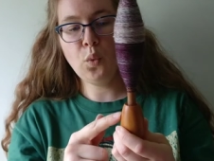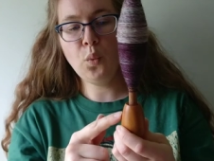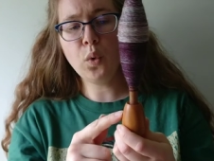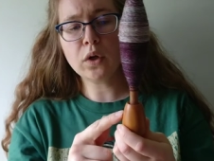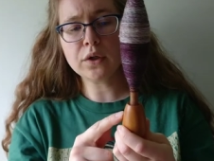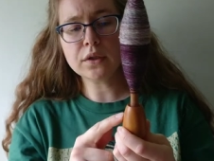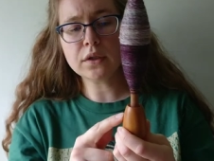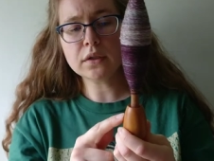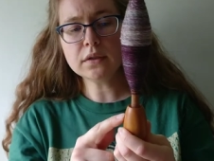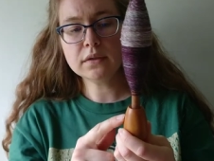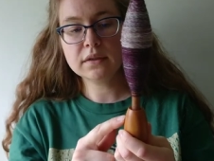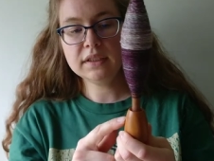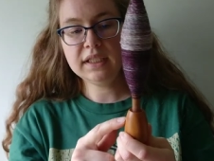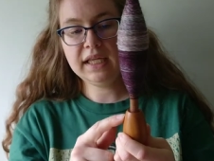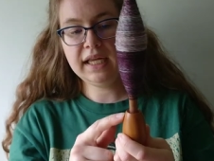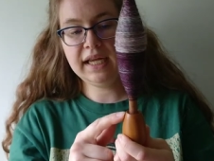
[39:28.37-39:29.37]
whirl
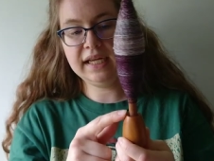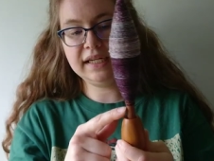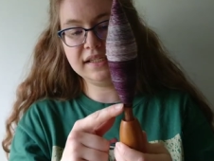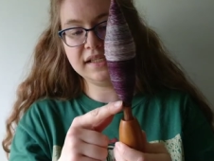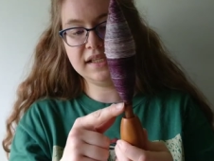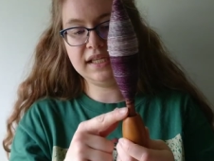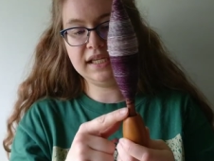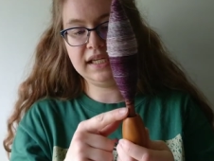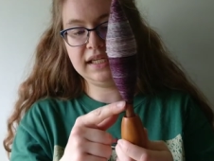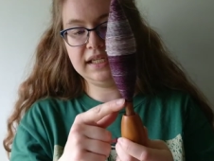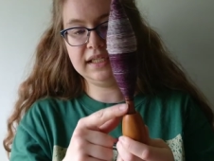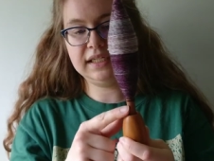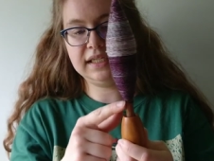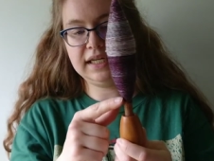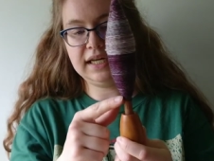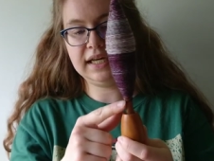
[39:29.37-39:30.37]
and
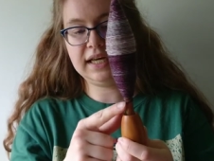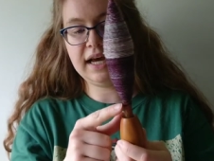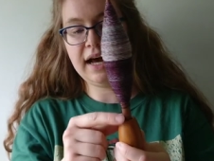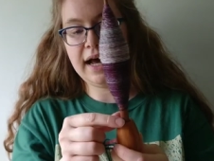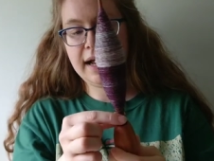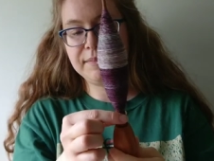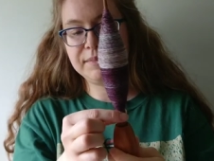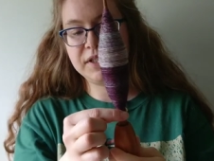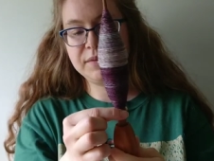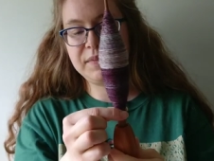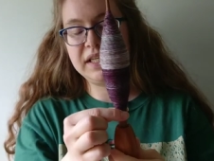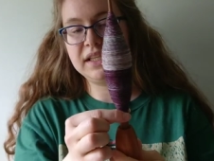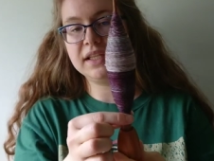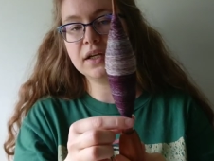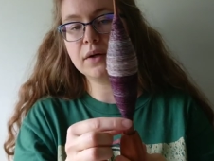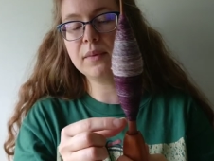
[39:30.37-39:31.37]
the cop to
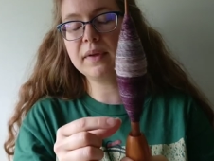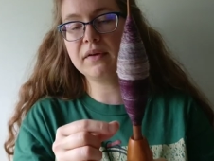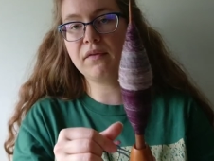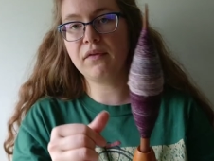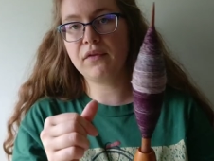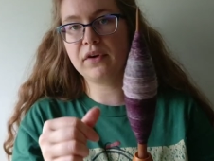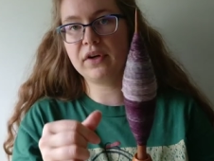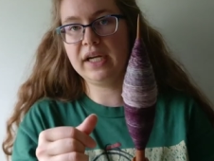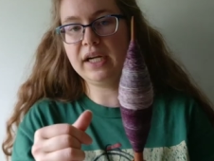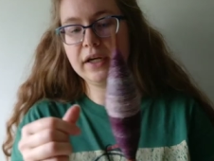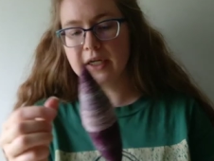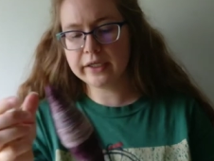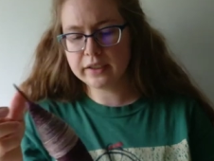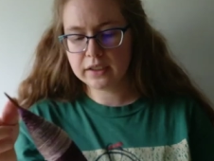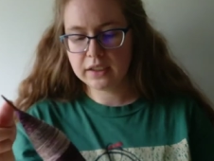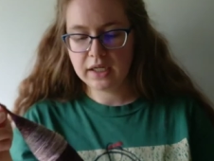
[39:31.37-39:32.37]
be a little bit
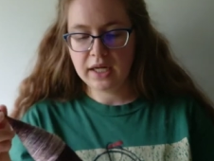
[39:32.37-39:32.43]
freer.